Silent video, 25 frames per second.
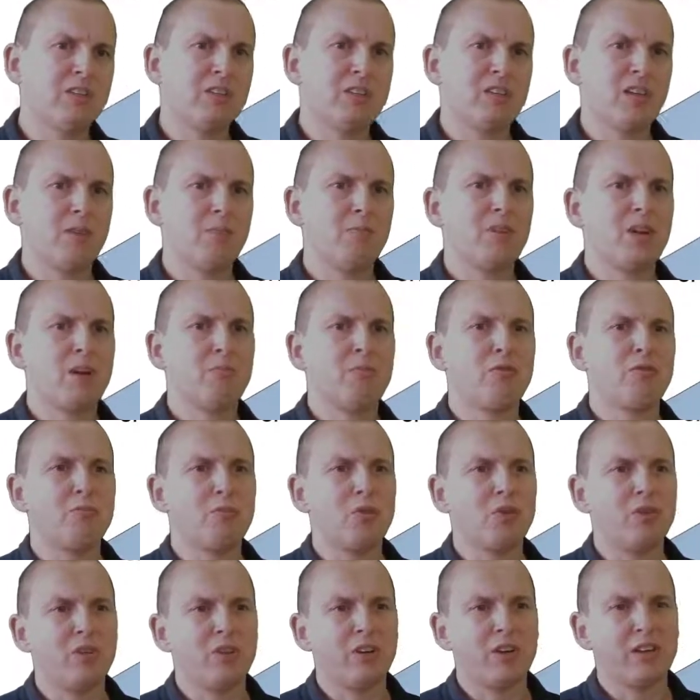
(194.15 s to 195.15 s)
the same type of
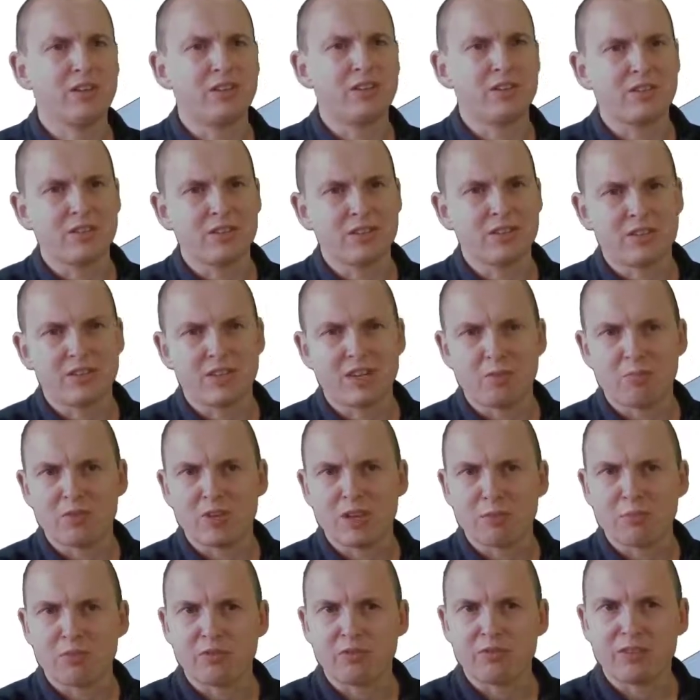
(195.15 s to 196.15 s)
modulators and the same
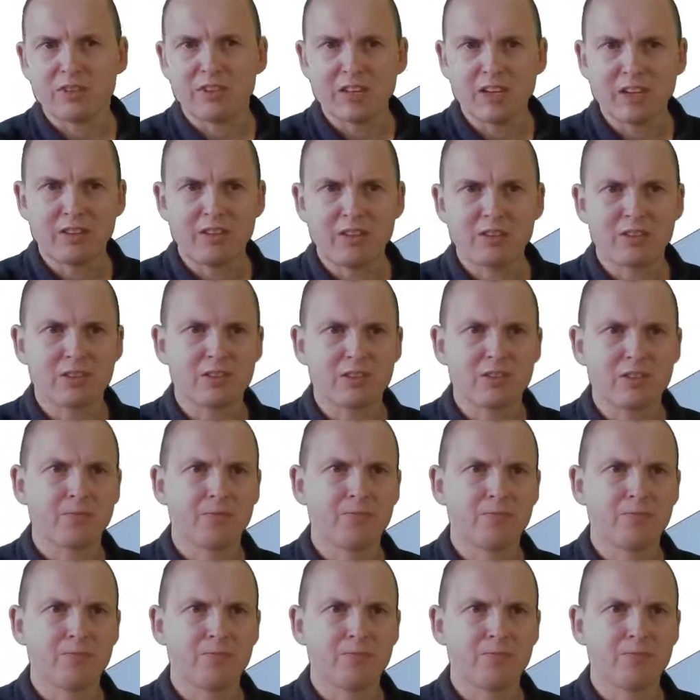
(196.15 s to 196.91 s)
type of detectors.